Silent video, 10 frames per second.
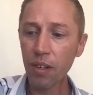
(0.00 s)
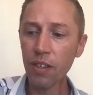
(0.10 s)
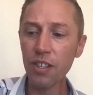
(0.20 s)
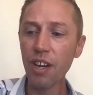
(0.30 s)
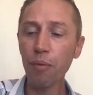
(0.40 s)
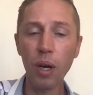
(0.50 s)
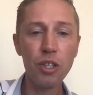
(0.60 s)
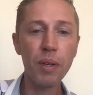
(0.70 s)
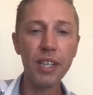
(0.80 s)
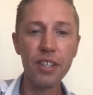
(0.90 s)
Because
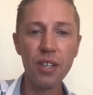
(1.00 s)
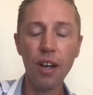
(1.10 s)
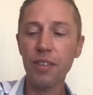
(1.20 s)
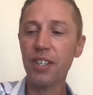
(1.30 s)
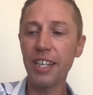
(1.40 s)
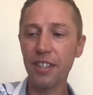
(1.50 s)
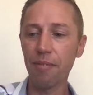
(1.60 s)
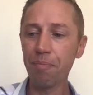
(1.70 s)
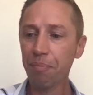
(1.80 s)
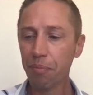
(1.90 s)
otherwise, we're going to start the
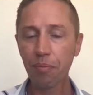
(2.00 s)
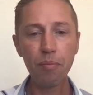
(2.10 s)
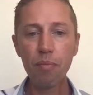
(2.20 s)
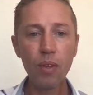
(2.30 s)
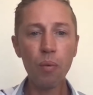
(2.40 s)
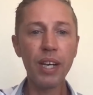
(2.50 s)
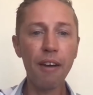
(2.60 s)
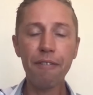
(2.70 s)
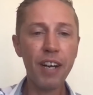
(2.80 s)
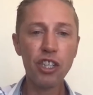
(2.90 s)
season with that
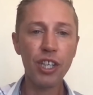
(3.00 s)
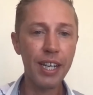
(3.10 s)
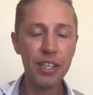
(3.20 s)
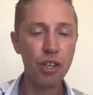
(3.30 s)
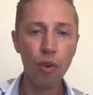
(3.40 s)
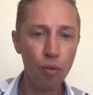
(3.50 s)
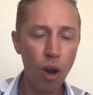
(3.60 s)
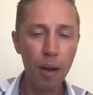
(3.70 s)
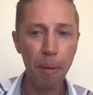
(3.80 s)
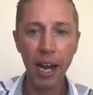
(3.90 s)
fashionista at
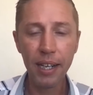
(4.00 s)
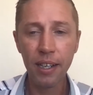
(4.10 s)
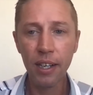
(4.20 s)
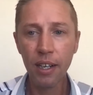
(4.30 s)
right back,